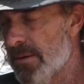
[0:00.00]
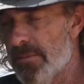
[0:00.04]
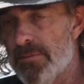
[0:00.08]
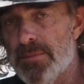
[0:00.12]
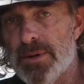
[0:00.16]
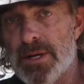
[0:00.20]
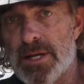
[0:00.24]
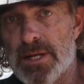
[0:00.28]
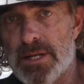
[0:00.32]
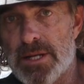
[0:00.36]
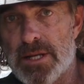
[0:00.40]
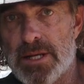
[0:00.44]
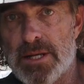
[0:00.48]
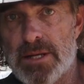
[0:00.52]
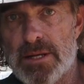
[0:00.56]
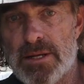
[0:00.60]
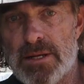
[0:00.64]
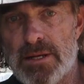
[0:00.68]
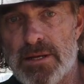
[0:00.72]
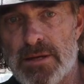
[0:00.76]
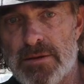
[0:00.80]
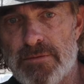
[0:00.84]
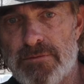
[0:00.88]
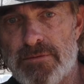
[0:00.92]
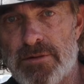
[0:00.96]
but
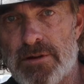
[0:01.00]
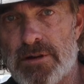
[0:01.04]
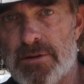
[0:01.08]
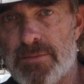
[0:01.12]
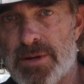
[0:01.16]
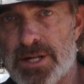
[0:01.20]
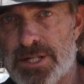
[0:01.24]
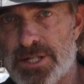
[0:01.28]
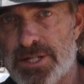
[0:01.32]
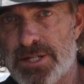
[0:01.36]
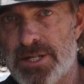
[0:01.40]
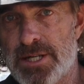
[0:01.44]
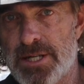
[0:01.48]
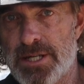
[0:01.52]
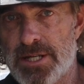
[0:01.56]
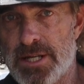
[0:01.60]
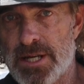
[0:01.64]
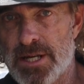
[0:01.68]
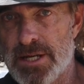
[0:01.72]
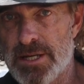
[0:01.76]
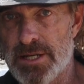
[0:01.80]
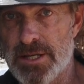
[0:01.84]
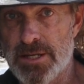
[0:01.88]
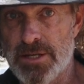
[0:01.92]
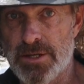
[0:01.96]
very much need
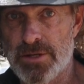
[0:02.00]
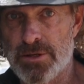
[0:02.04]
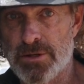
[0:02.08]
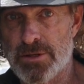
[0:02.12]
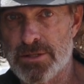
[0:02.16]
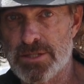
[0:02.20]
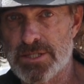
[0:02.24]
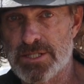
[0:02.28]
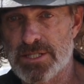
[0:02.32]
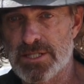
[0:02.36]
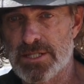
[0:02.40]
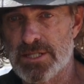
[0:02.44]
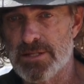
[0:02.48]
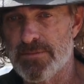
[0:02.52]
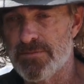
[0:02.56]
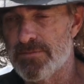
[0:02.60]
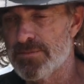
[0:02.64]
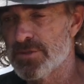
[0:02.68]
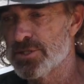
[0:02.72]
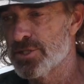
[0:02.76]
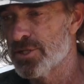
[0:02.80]
a non-slip